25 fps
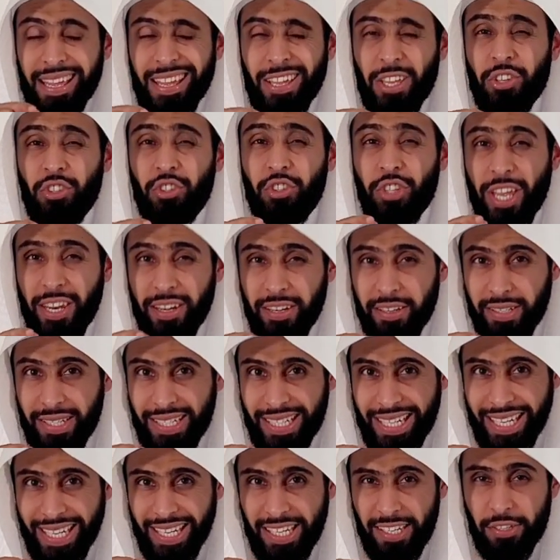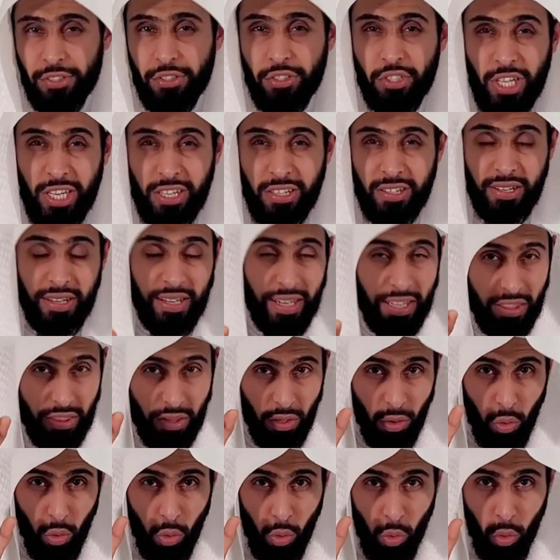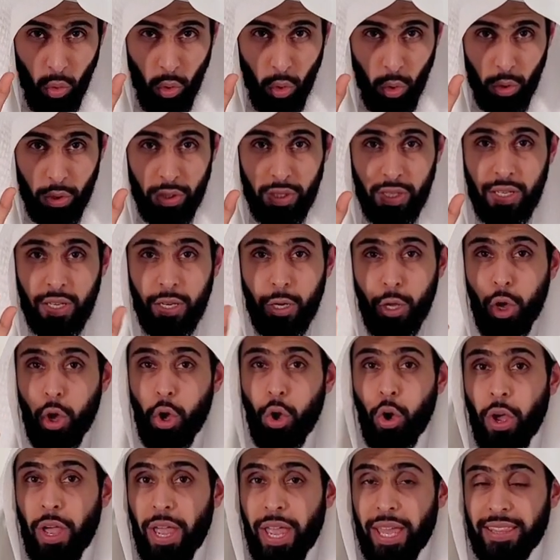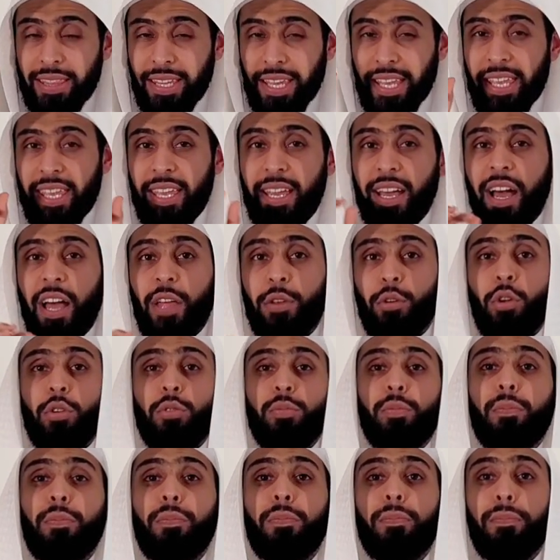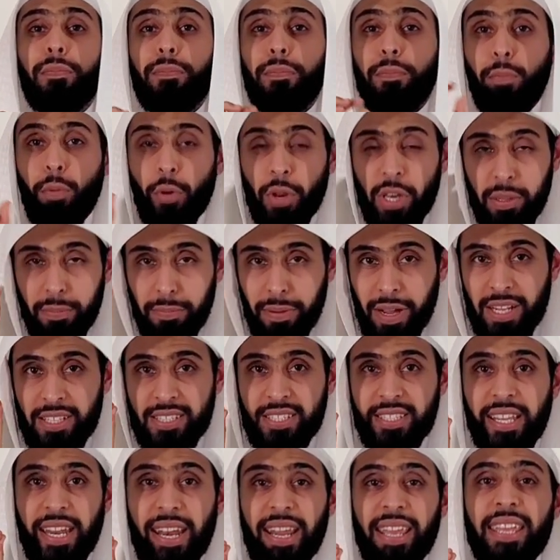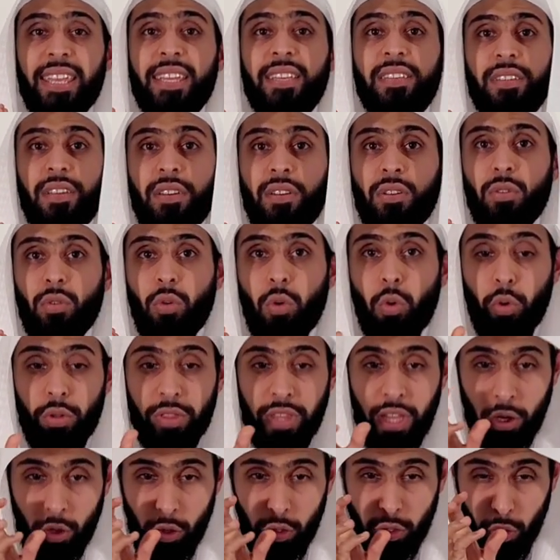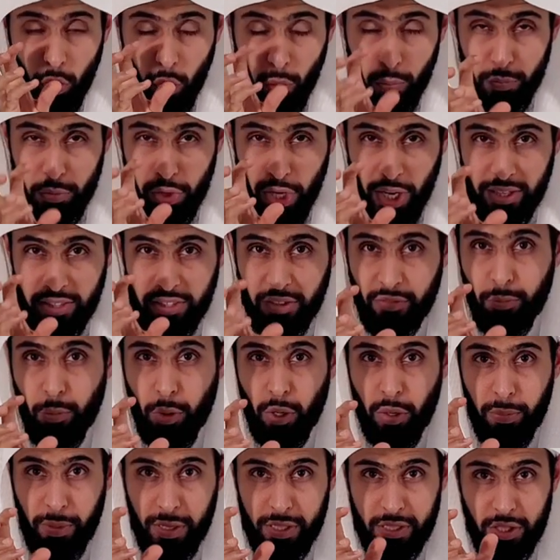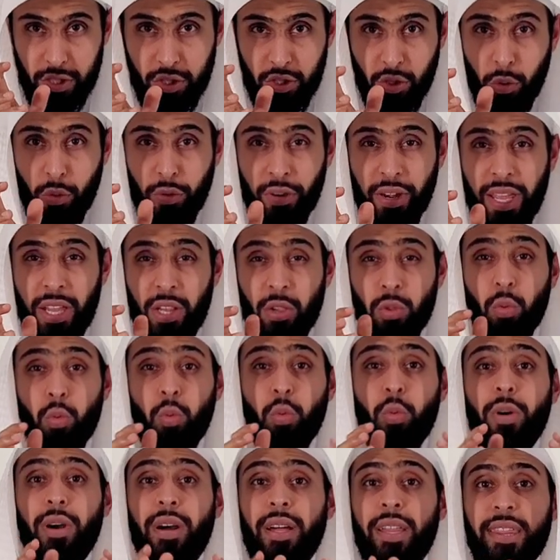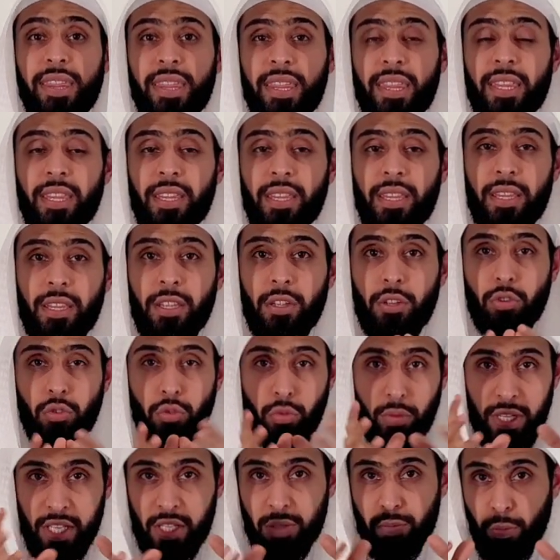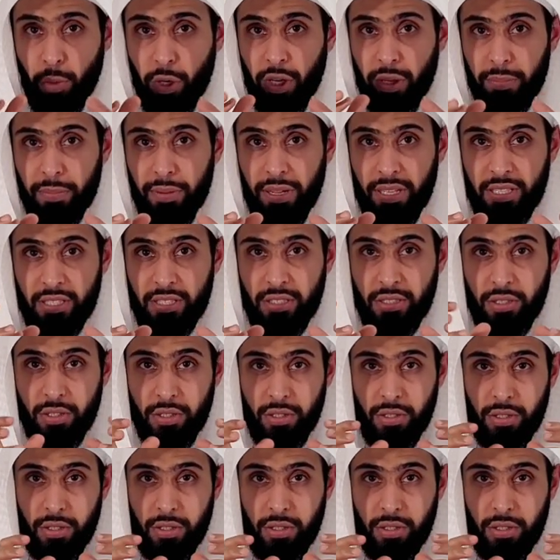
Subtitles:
generally the horn and the ear are not body parts that are eaten, or they're not objective body parts. There's no real worth to these body parts.